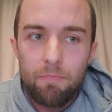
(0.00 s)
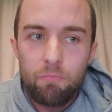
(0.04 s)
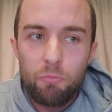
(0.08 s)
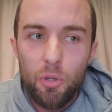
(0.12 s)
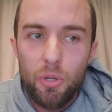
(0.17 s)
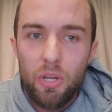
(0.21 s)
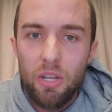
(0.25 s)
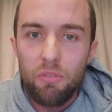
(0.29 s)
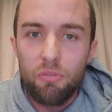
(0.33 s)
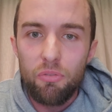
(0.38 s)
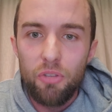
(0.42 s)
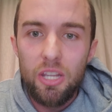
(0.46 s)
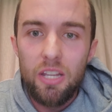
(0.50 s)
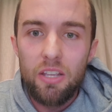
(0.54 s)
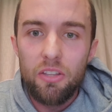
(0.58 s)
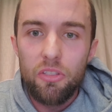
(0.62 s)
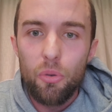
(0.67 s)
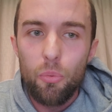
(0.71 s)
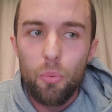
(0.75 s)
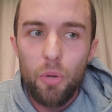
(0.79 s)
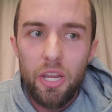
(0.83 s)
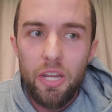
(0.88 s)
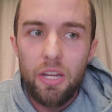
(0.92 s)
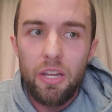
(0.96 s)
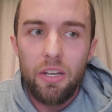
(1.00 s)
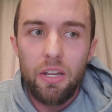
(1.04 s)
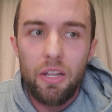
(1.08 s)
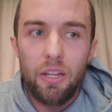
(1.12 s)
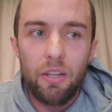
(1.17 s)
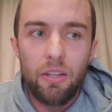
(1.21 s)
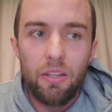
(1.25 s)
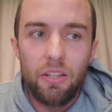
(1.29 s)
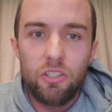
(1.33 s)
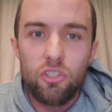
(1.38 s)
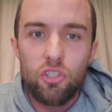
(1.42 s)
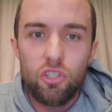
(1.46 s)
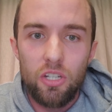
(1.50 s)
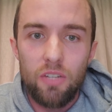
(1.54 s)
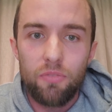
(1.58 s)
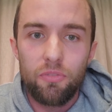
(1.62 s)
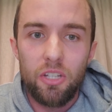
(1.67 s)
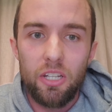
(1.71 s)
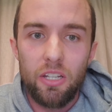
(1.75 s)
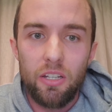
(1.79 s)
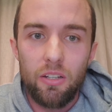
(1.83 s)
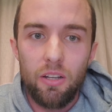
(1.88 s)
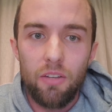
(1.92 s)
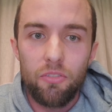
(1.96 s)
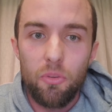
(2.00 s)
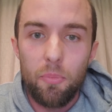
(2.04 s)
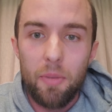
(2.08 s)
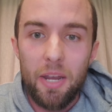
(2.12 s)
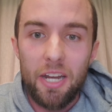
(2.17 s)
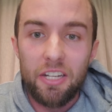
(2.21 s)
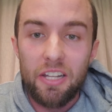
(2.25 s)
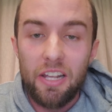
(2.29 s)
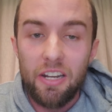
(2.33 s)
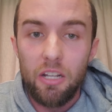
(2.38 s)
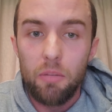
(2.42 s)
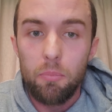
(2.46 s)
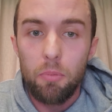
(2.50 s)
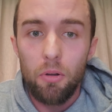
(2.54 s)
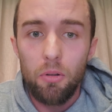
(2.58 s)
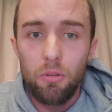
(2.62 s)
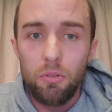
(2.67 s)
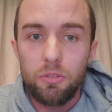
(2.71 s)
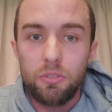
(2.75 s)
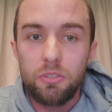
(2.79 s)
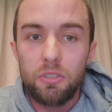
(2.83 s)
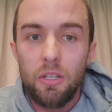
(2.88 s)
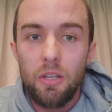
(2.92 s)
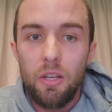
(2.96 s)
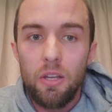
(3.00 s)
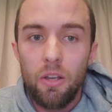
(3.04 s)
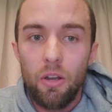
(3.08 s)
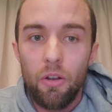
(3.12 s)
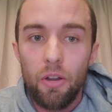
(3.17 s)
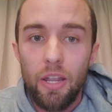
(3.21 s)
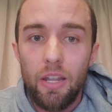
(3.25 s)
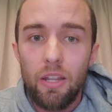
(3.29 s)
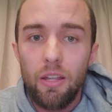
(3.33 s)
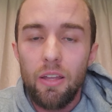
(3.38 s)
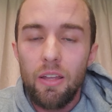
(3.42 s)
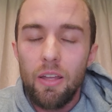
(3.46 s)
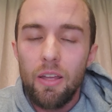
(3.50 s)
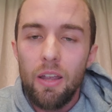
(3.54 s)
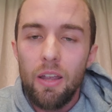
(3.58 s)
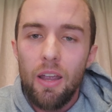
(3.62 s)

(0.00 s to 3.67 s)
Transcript: Okay, via the weakening and shifting of the magnetic poles. Okay?